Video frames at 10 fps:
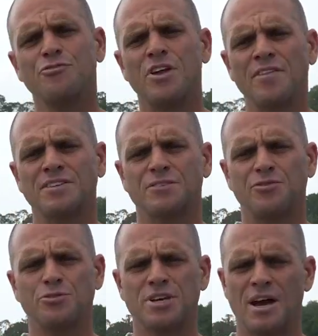you've done this a
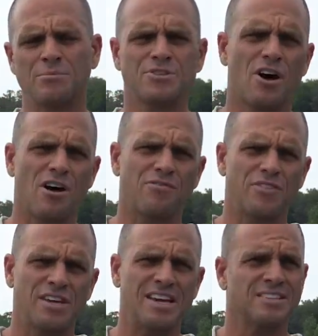few times
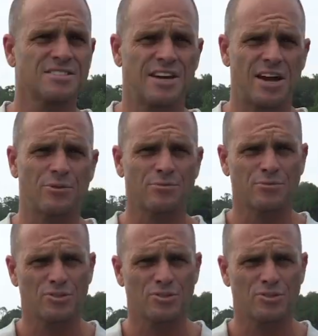off the inside out